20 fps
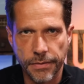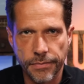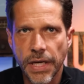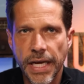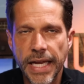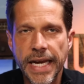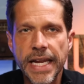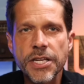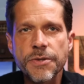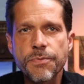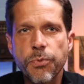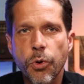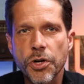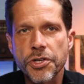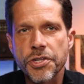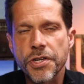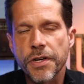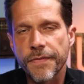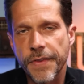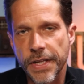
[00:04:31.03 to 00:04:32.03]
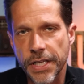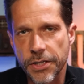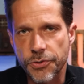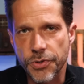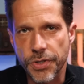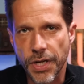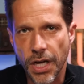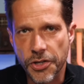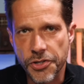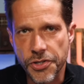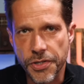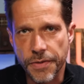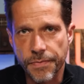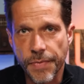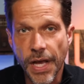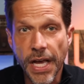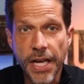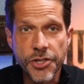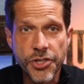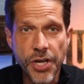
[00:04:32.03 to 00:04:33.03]
In his portion of the introduction,
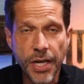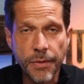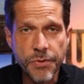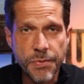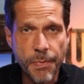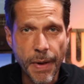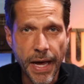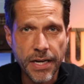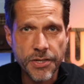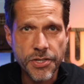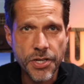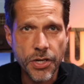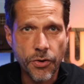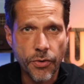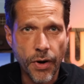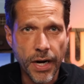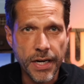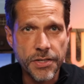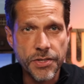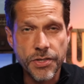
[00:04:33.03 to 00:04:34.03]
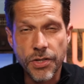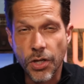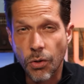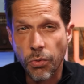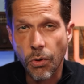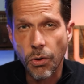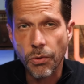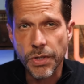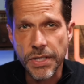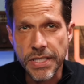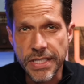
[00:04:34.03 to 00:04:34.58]
James Madison credits the quote,